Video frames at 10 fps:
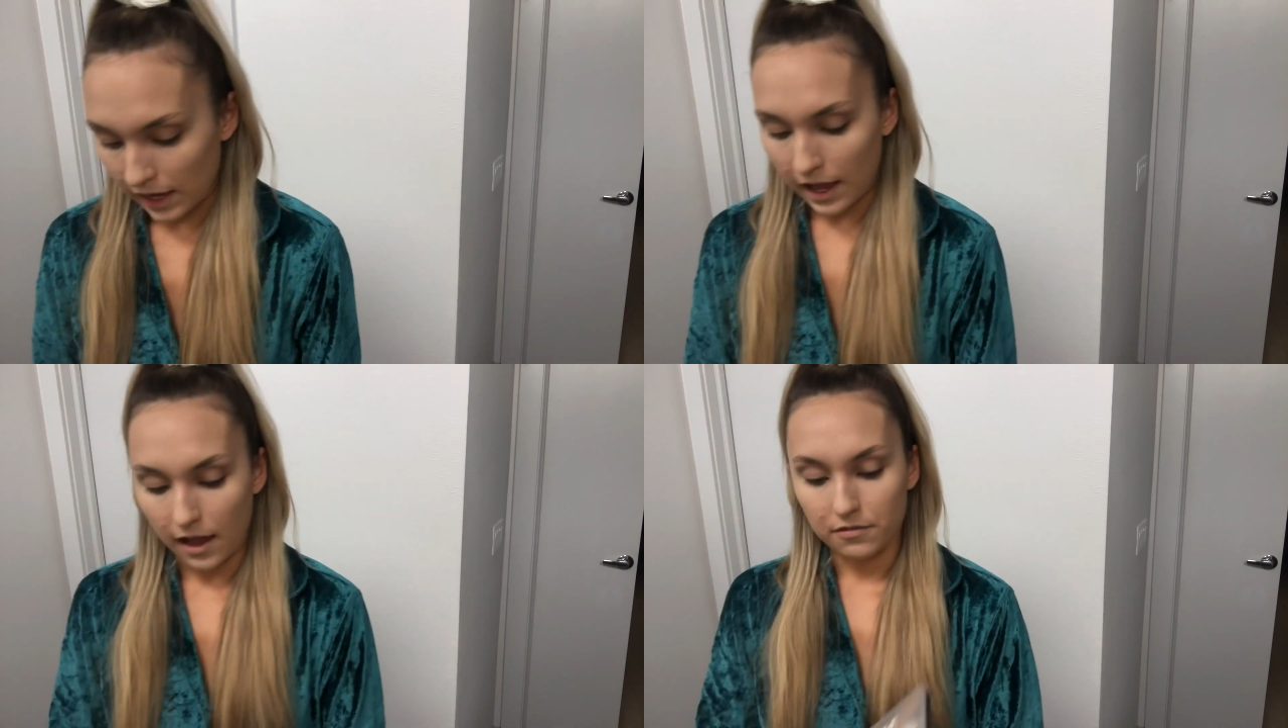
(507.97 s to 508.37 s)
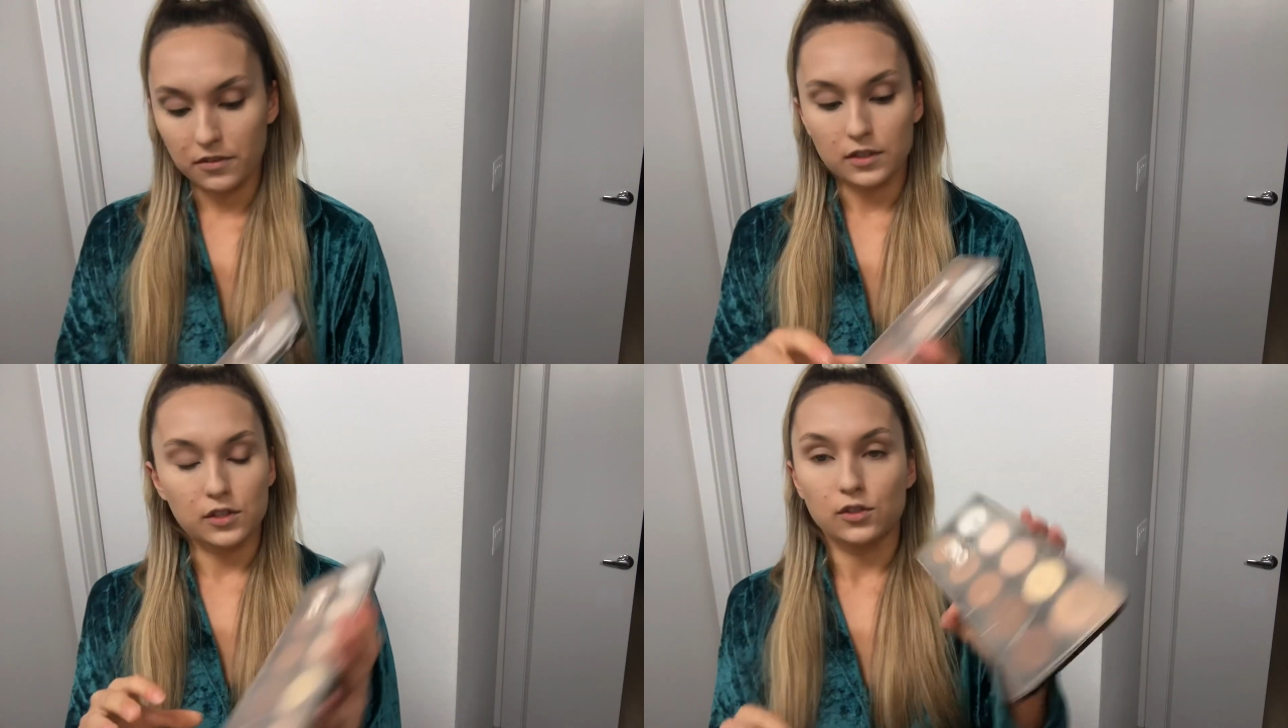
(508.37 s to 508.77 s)
have
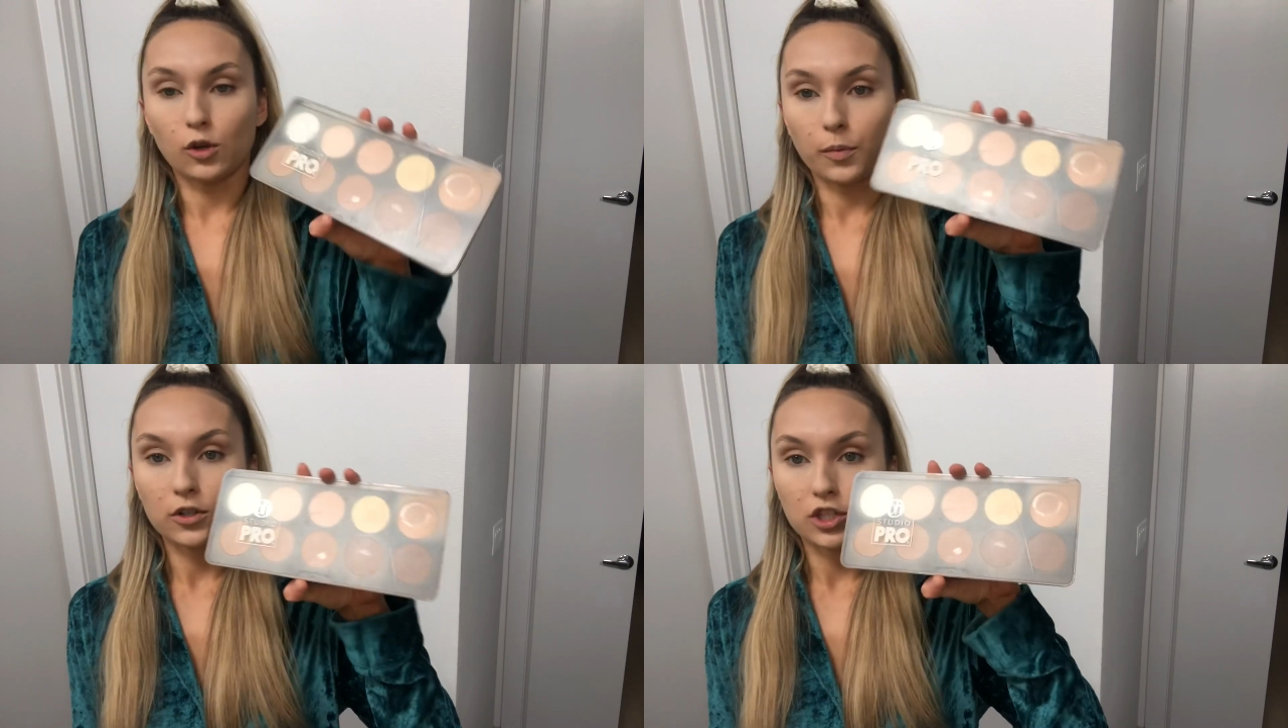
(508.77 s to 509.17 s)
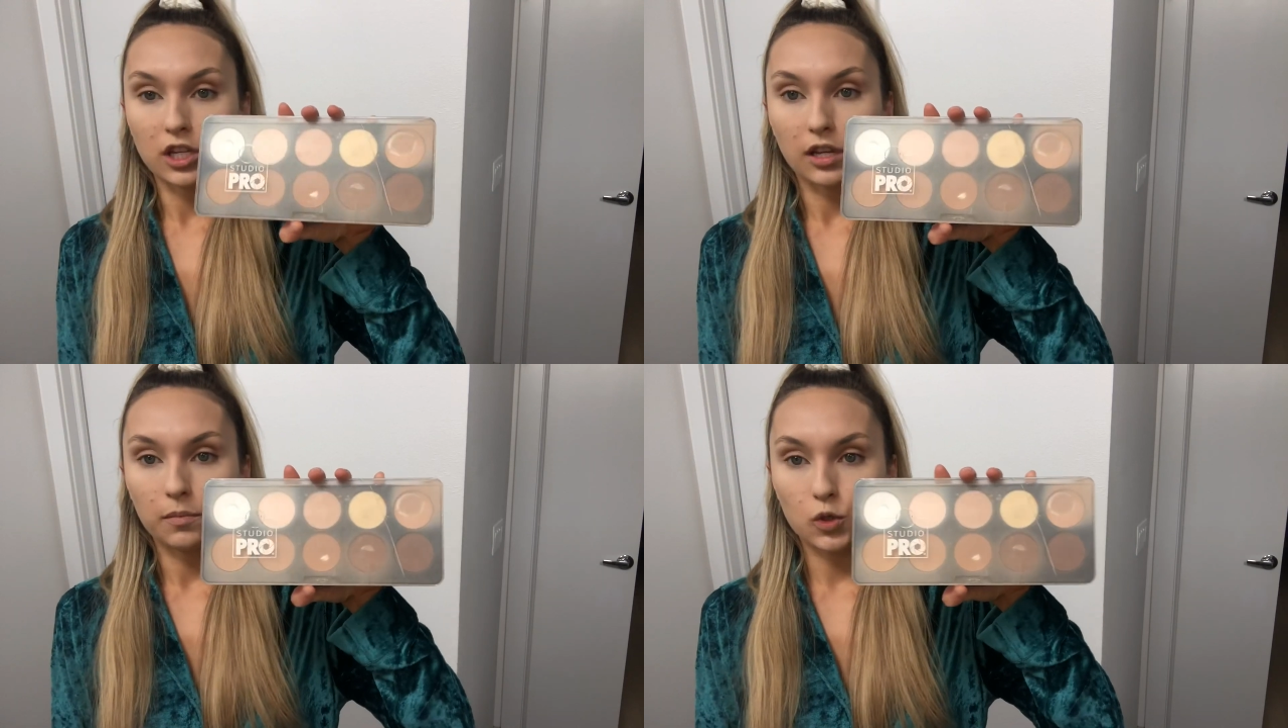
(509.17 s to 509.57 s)
this super
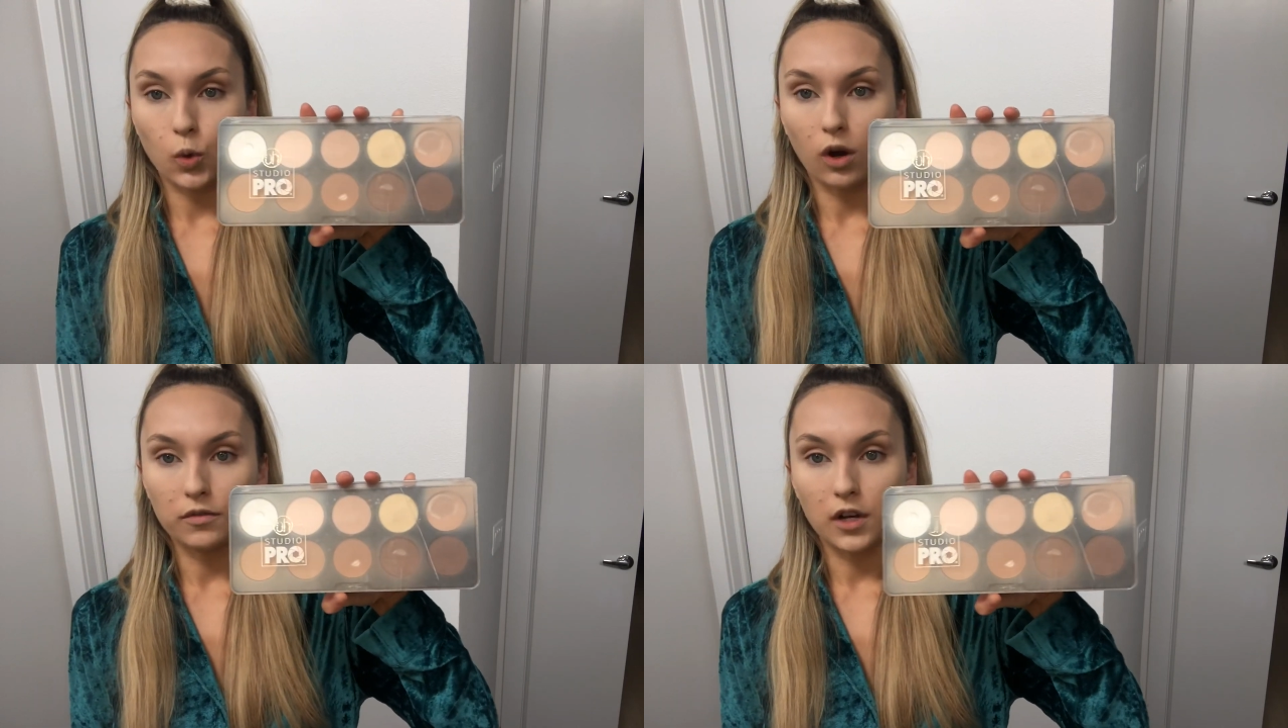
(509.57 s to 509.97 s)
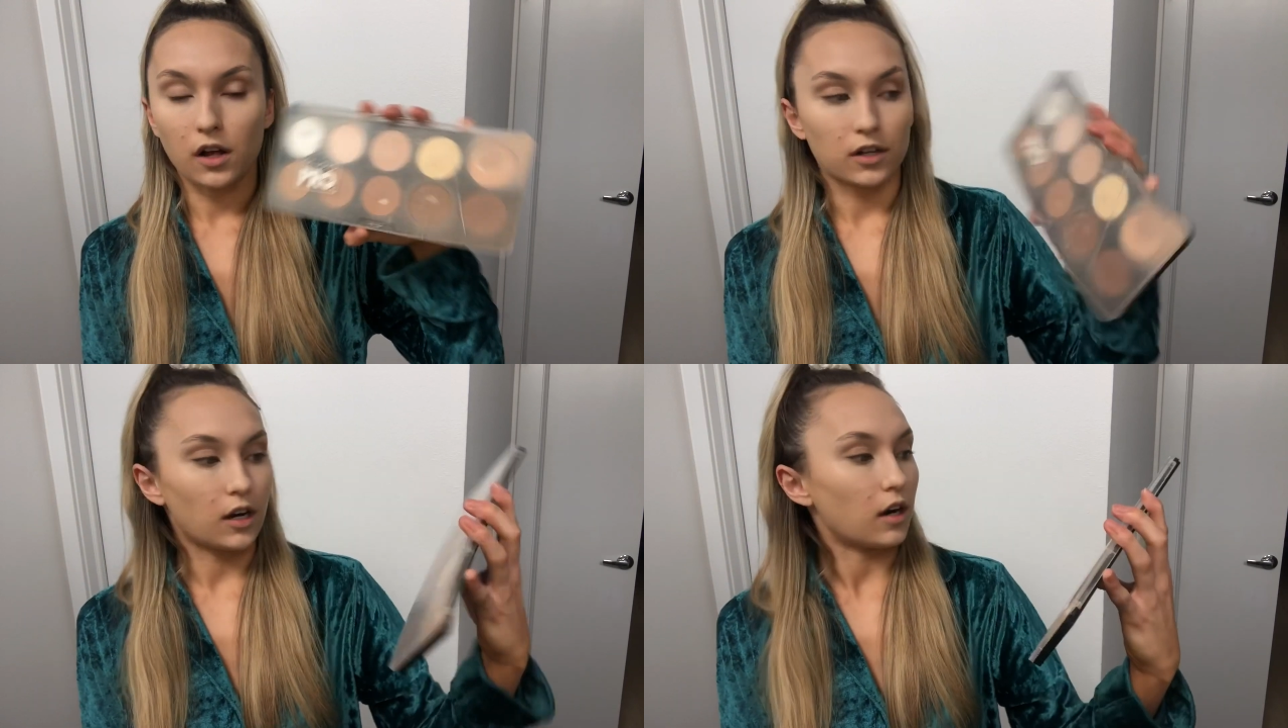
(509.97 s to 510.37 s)
cheap
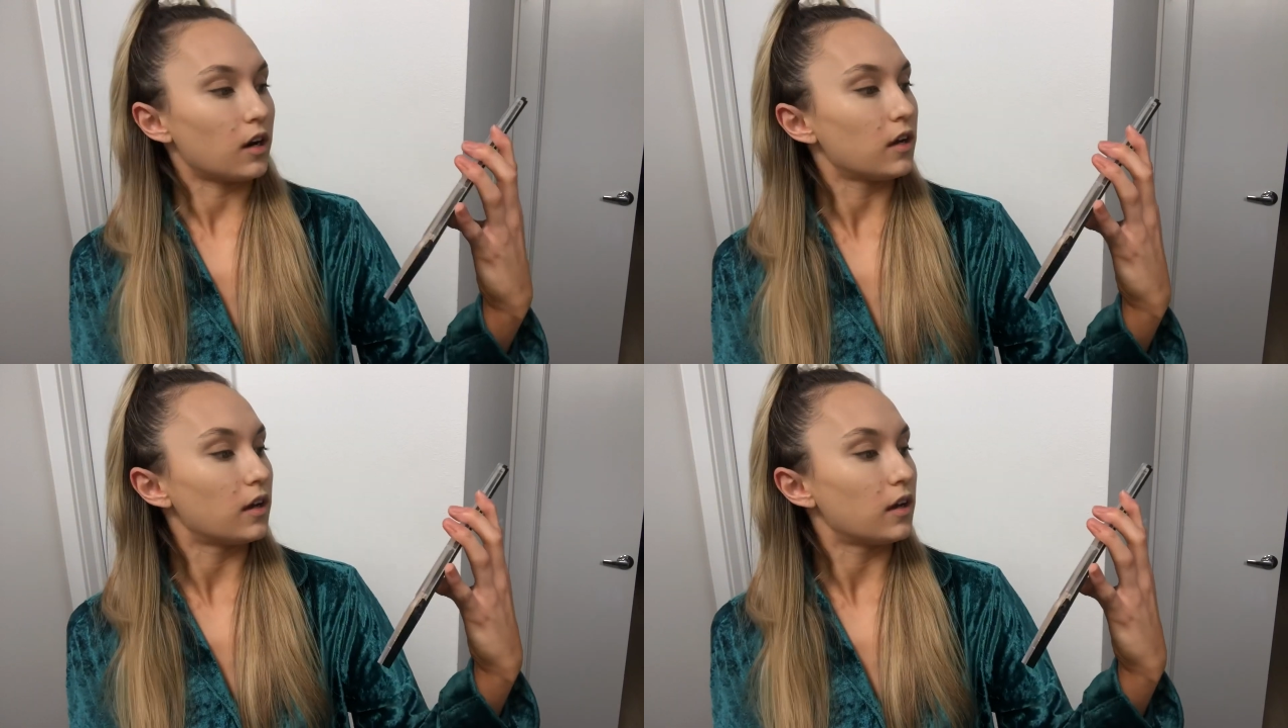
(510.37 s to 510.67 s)
$12,